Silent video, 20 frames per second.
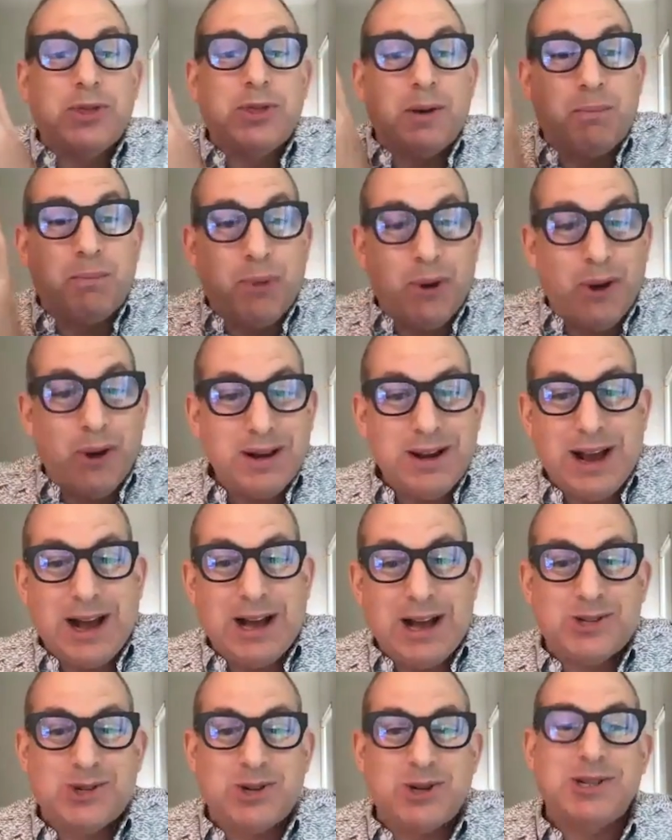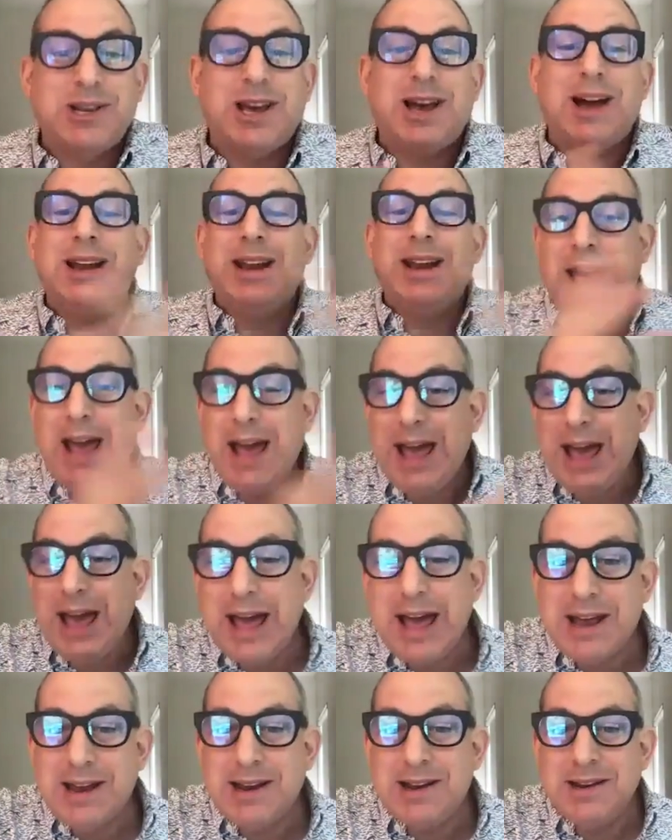the broadcaster side
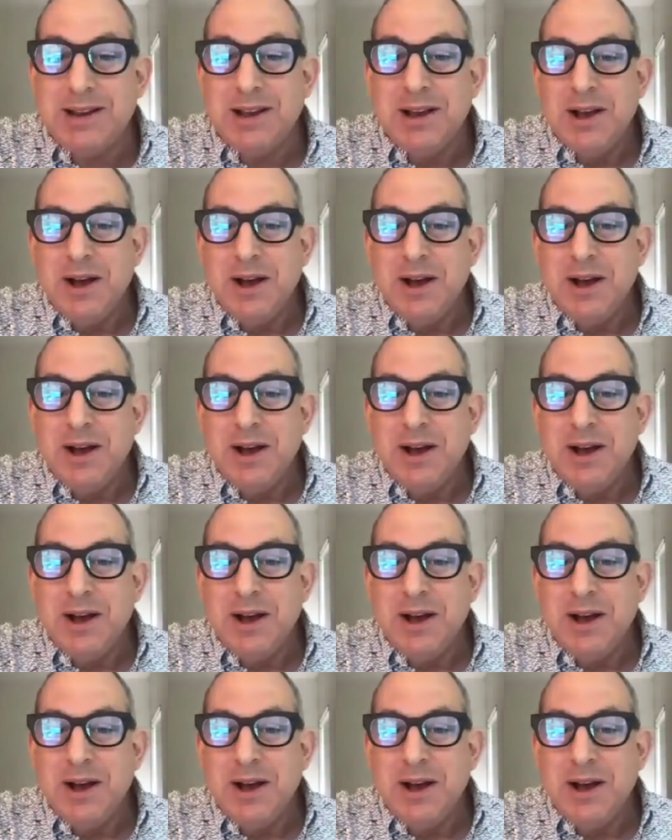and